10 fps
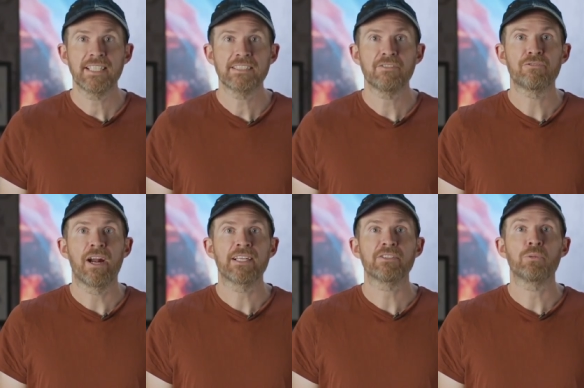season of
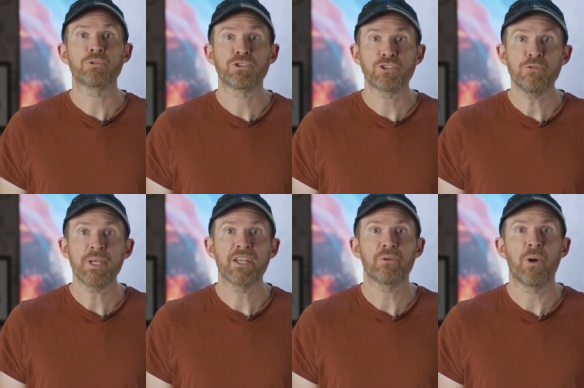Ranked will soon
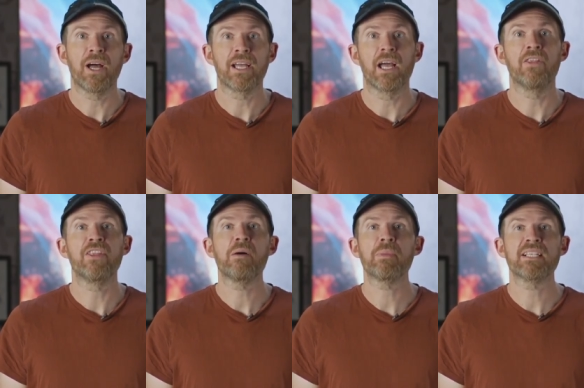be underway, and
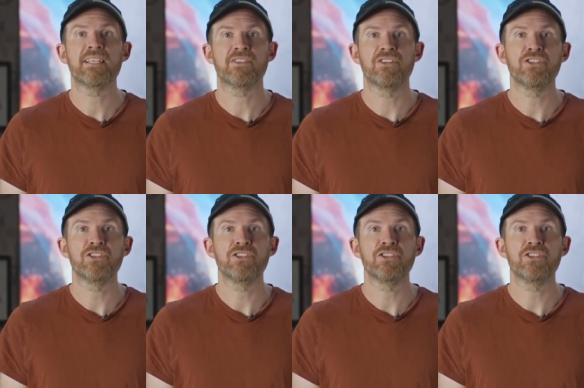that means there's a